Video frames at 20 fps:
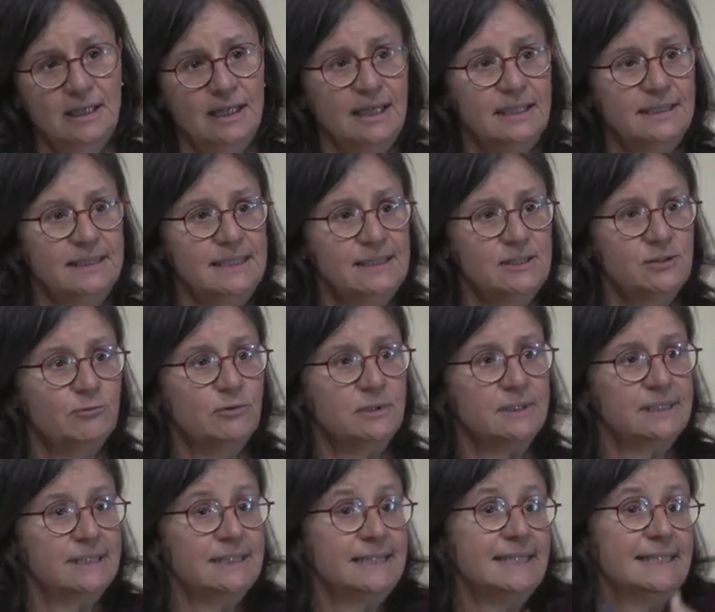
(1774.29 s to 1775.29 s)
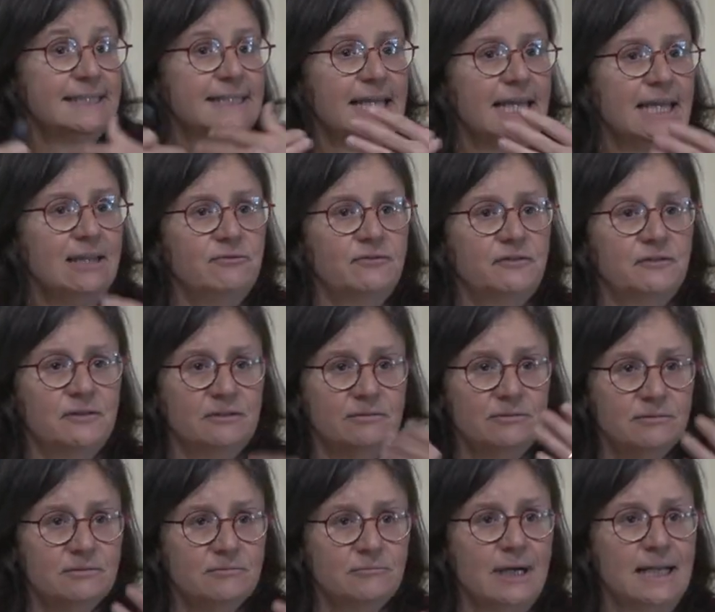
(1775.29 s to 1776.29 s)
And this, this gave
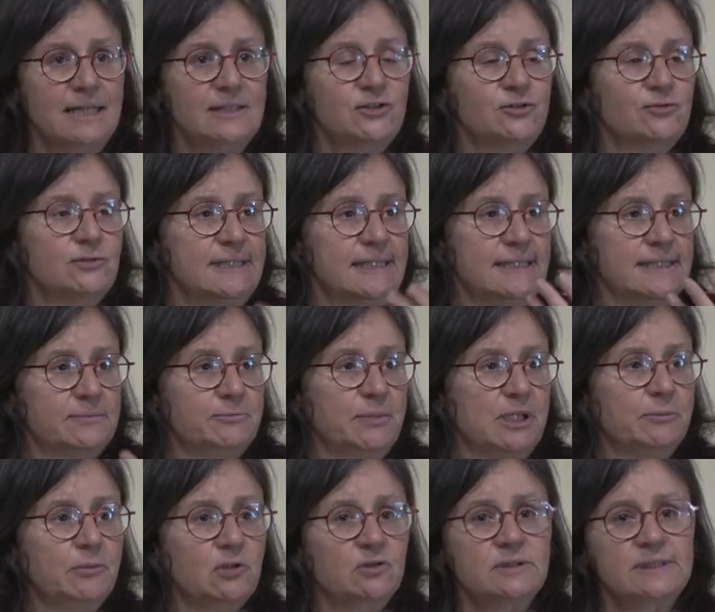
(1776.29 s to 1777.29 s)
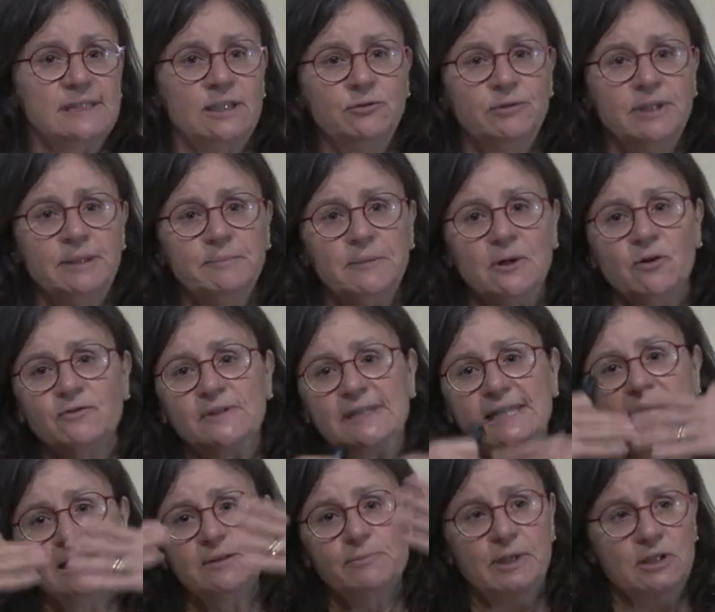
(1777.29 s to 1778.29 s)
rise to this Big Bang theory of
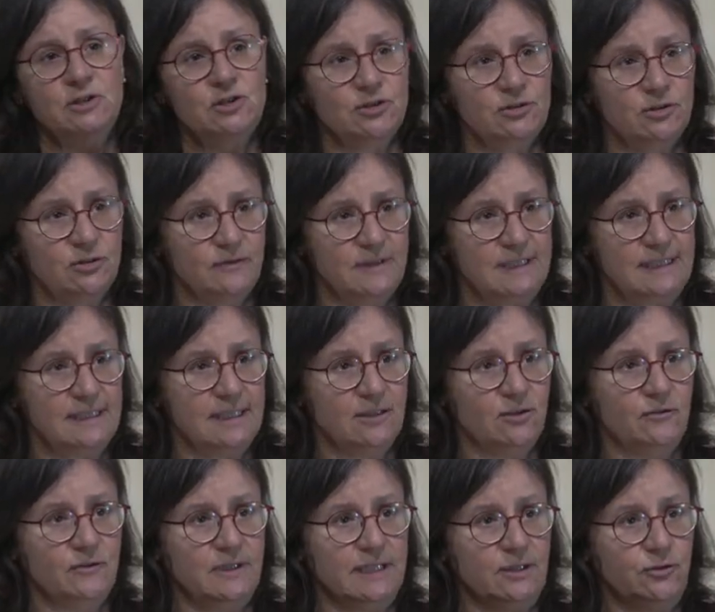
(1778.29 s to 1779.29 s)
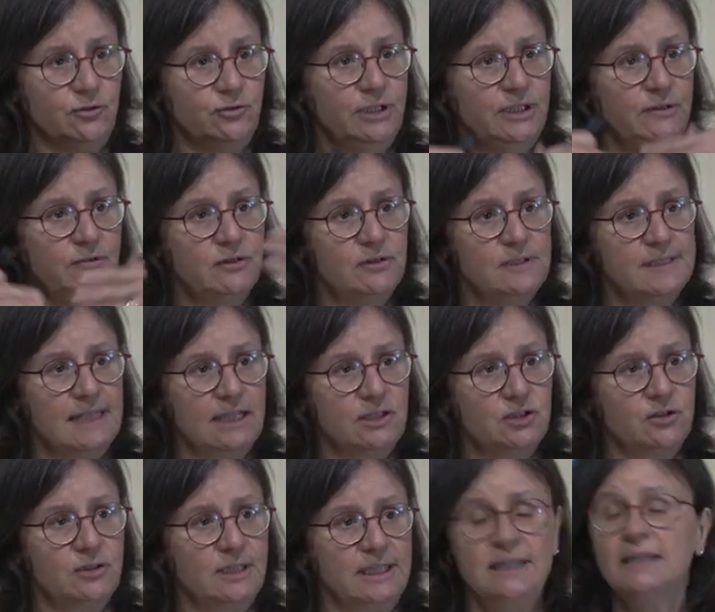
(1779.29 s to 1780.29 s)
the expansion of the, of the universe,
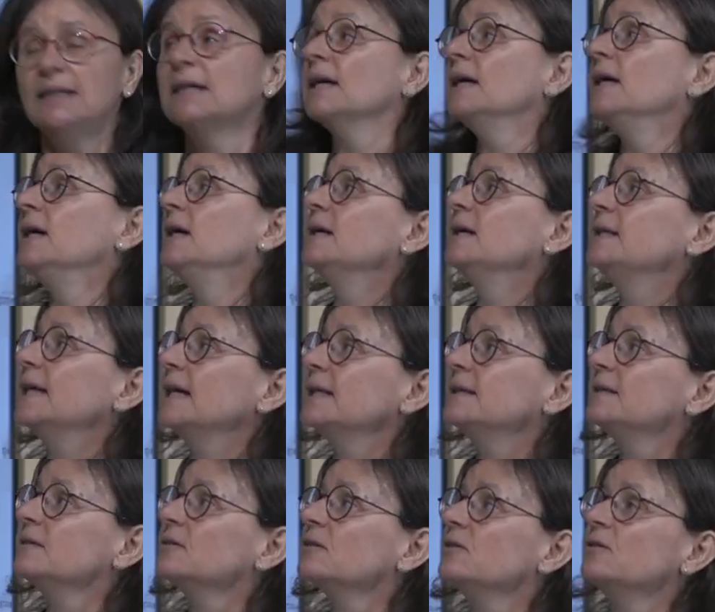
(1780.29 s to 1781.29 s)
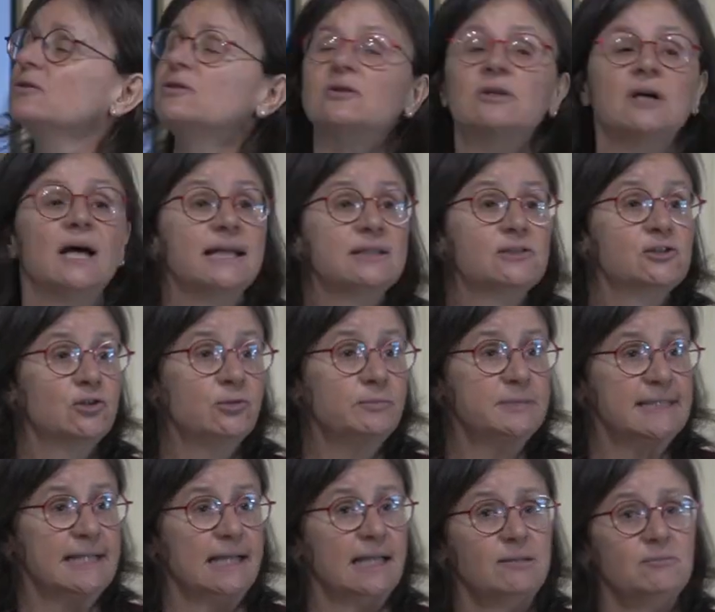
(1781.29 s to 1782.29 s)
actually, that uh, at
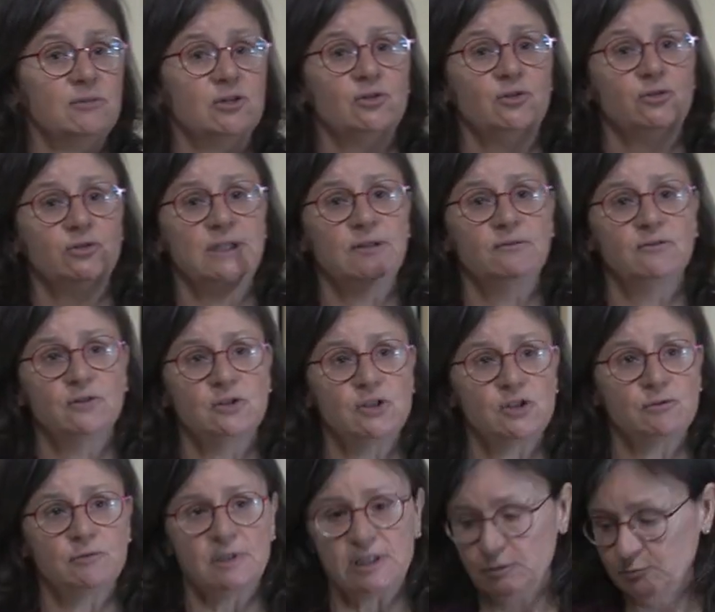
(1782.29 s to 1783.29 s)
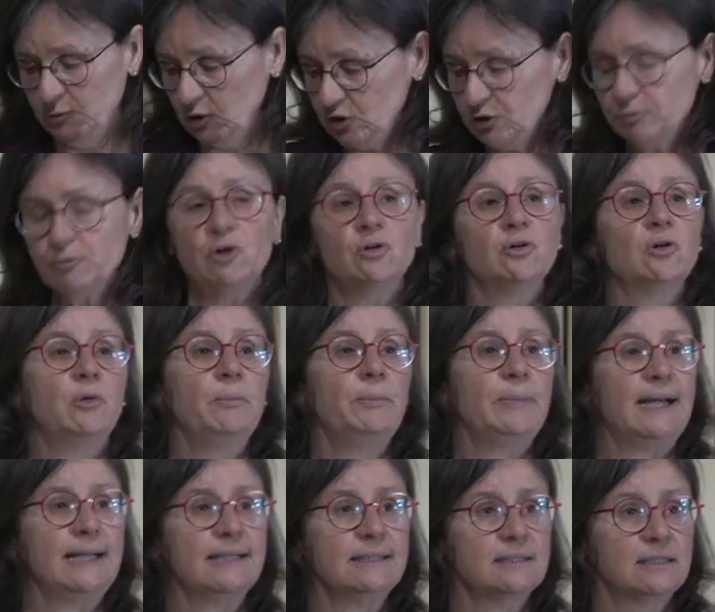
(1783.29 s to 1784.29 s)
some time the universe was much more
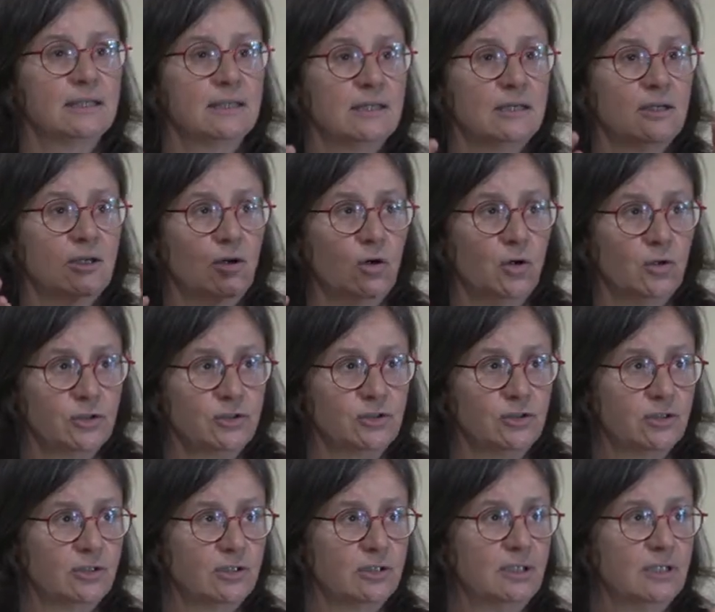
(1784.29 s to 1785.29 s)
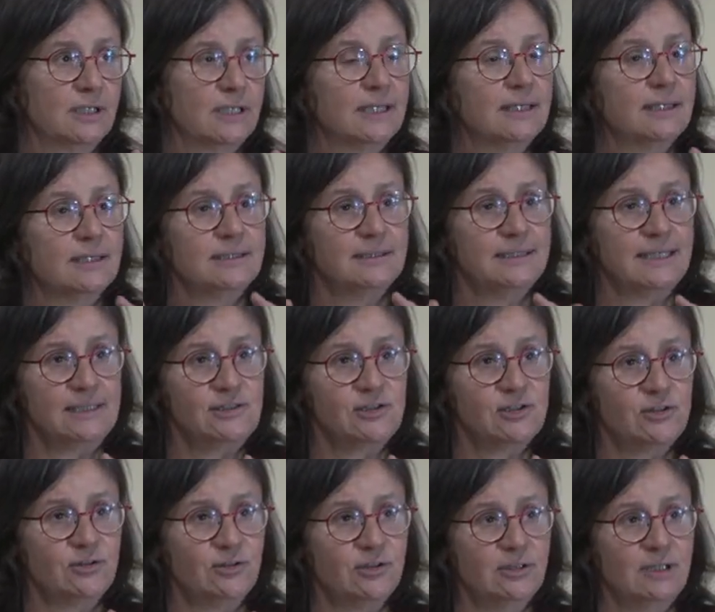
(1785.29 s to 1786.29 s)
compact, hotter,
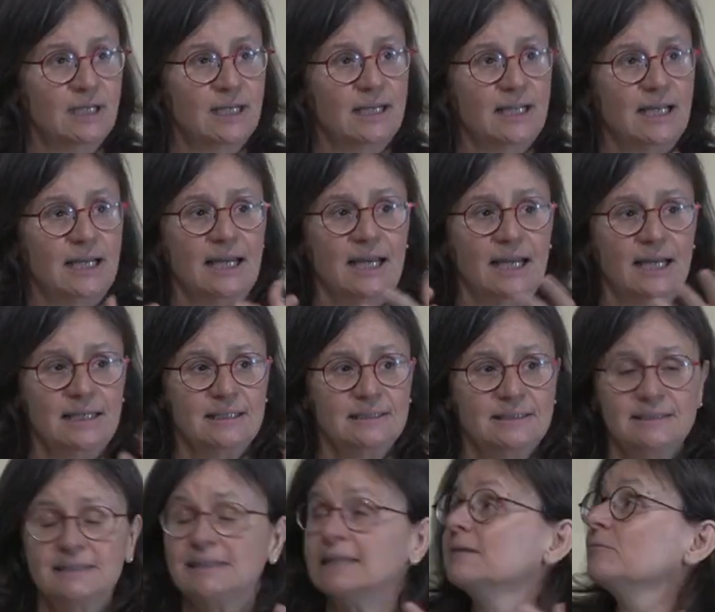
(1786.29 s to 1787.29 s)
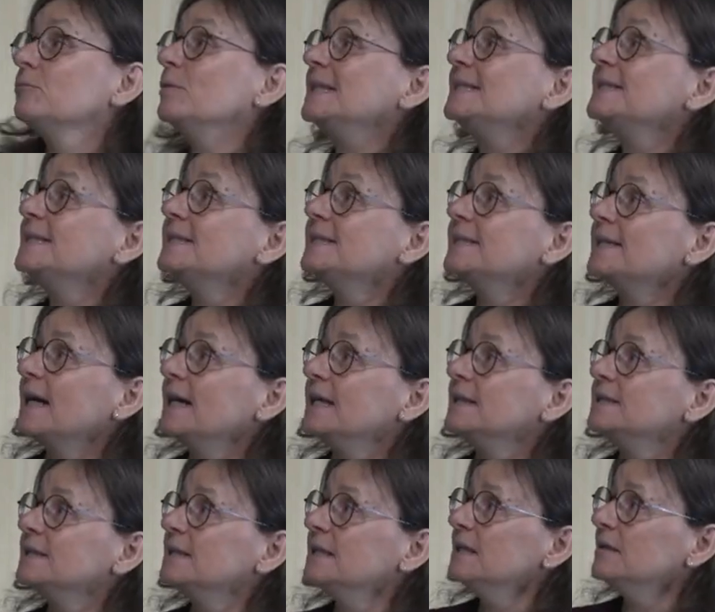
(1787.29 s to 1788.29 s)
denser, and there was this
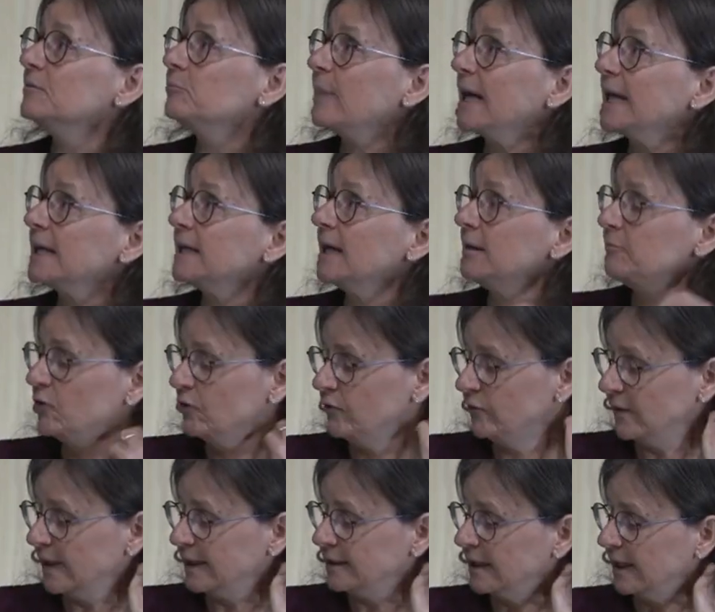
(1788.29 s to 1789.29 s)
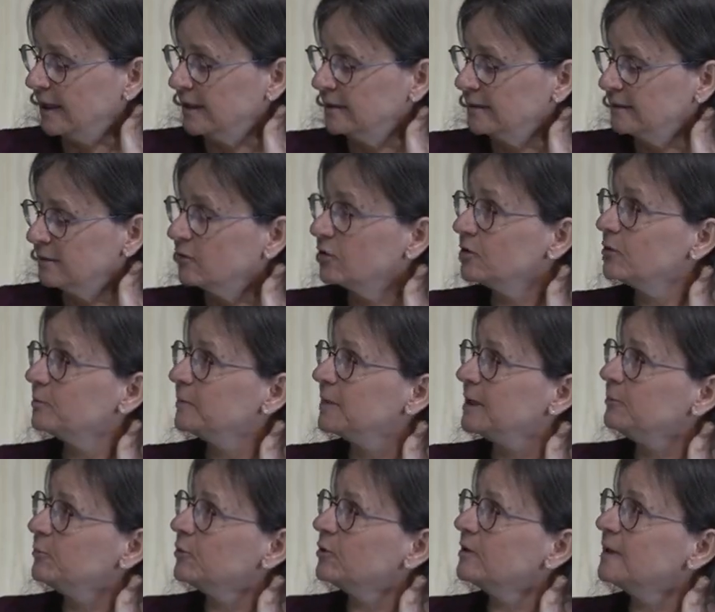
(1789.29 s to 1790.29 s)
idea by Gamow and, and, other
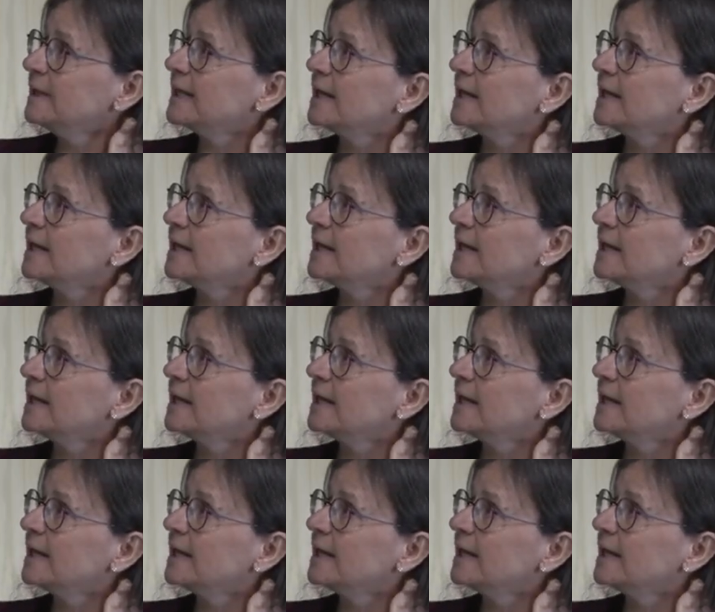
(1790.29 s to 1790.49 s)
people